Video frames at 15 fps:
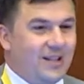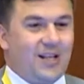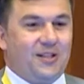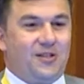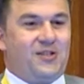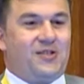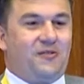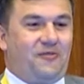
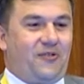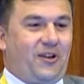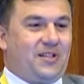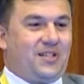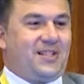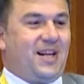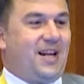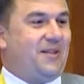is the
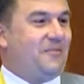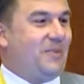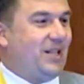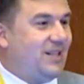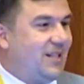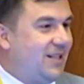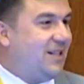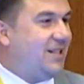first
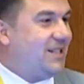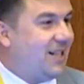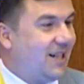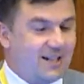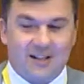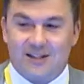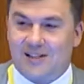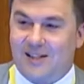statement, and the
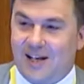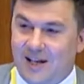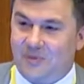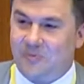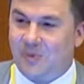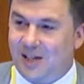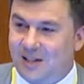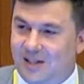second
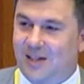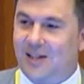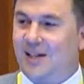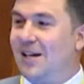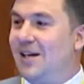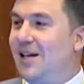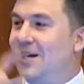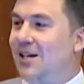statement,
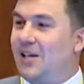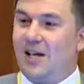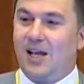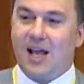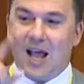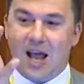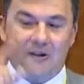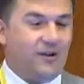
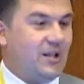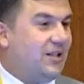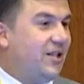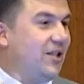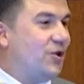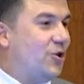everything